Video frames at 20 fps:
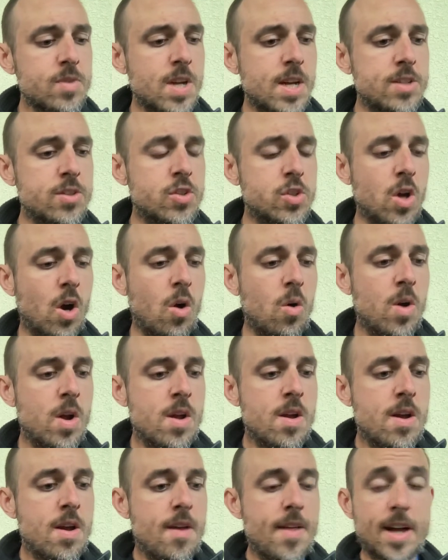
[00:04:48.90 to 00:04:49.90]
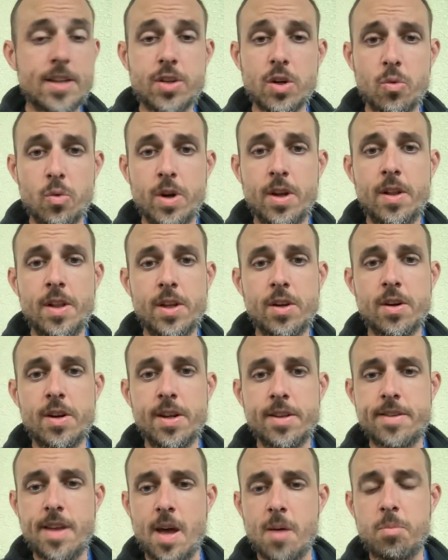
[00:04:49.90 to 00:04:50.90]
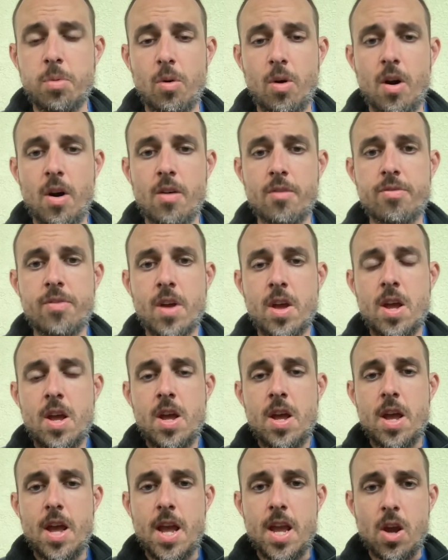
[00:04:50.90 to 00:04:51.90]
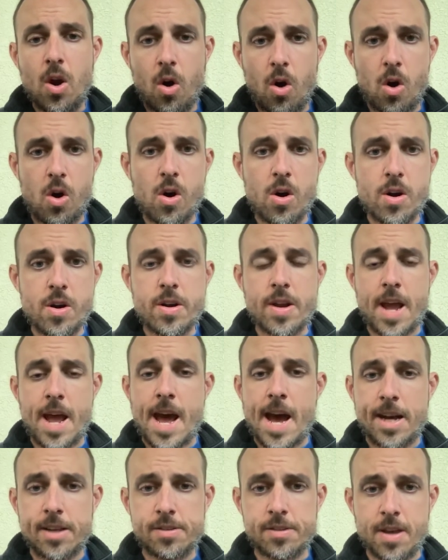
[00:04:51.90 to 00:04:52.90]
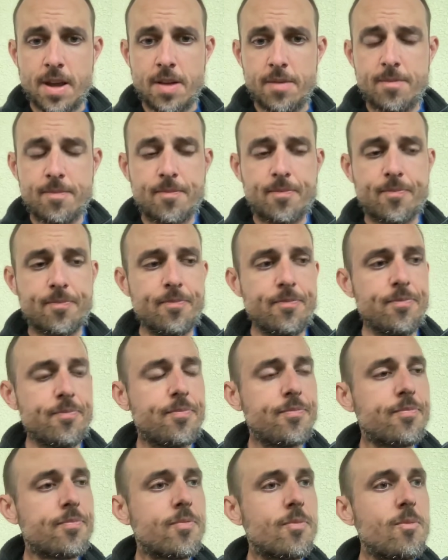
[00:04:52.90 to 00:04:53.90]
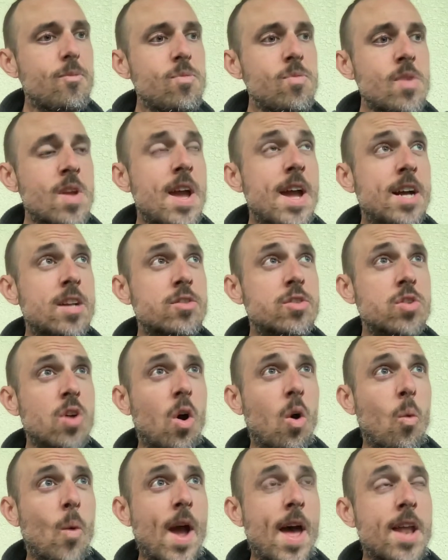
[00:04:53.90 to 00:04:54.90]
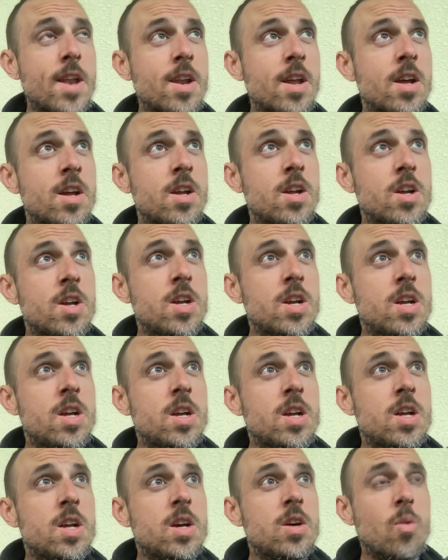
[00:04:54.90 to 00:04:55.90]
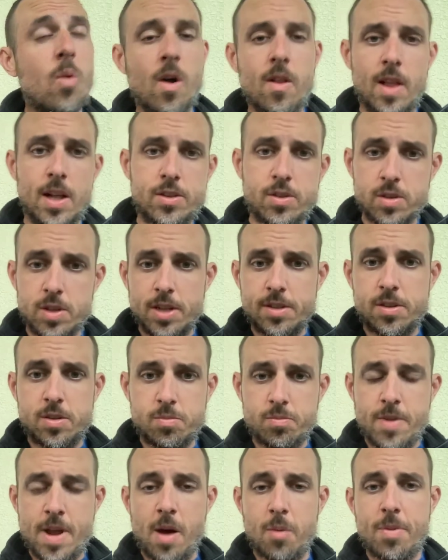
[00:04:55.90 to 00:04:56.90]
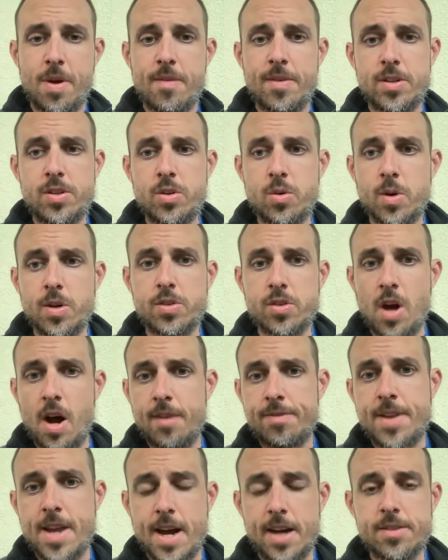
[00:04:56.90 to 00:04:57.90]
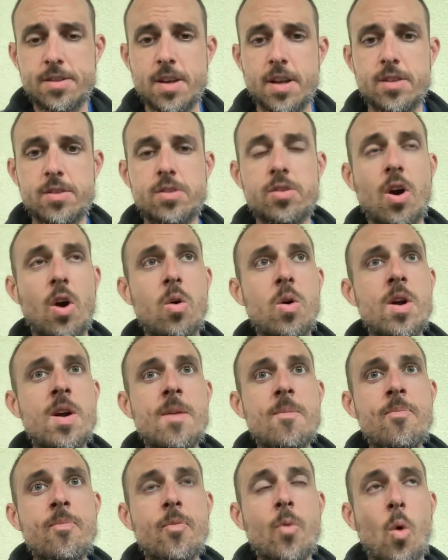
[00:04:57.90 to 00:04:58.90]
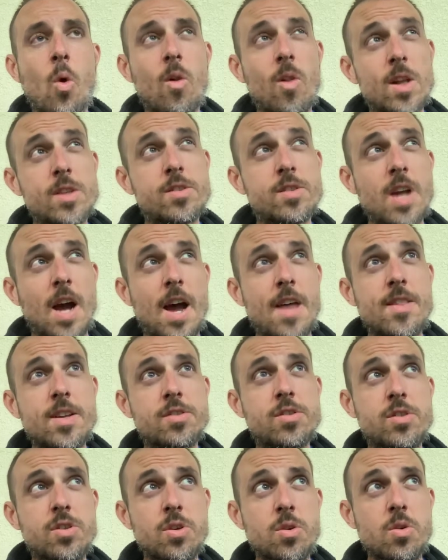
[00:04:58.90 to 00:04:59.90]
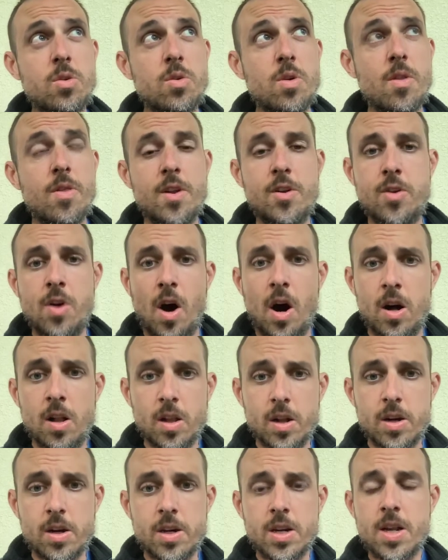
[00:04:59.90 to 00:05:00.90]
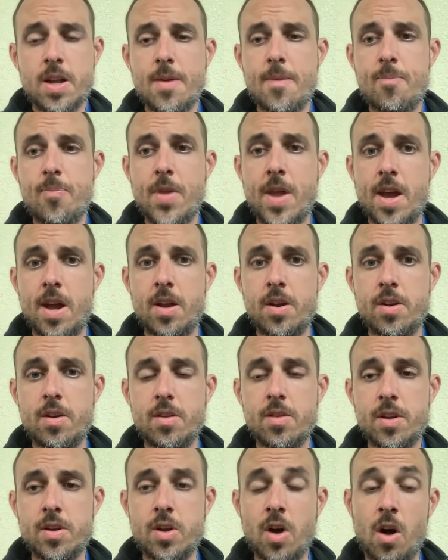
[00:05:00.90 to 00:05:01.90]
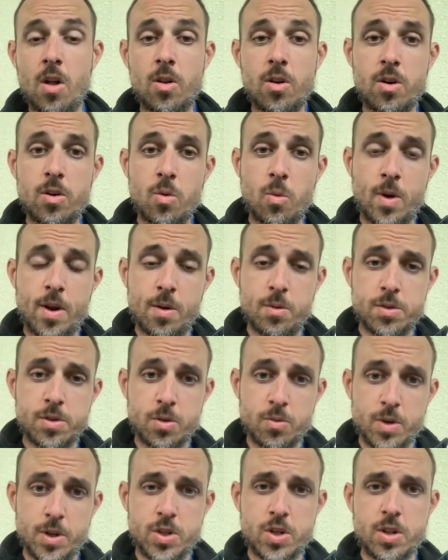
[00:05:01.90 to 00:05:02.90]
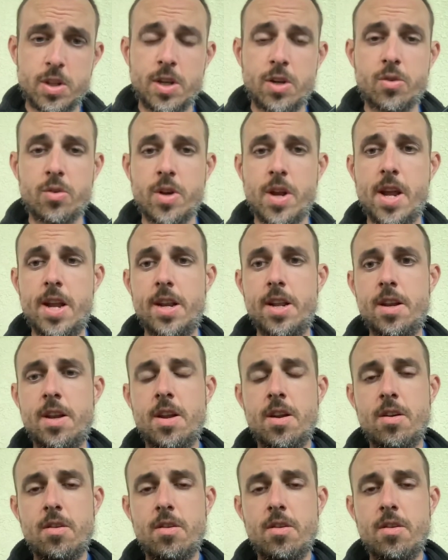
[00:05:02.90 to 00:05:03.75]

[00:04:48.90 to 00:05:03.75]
and so that's a really good example of a hard asset. And so let's now pivot to a soft asset. So Or let's tie this to the dollar, and the dollar when it was originally created